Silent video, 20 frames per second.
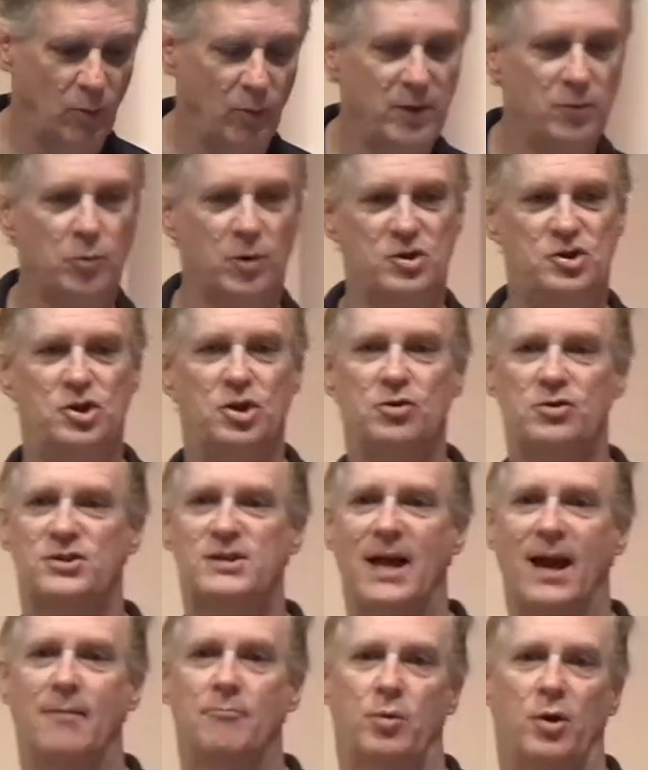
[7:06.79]
we reduce
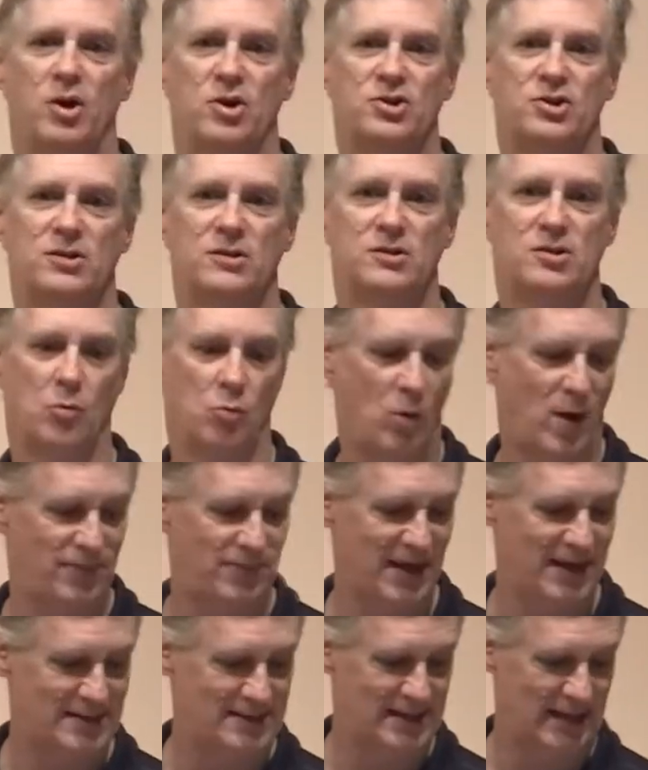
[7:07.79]
that person to what
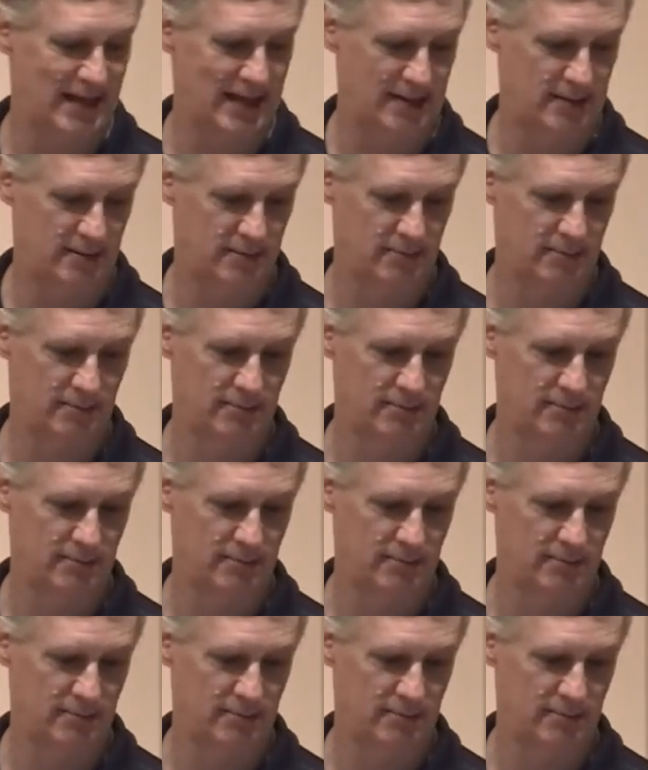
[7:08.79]
they did.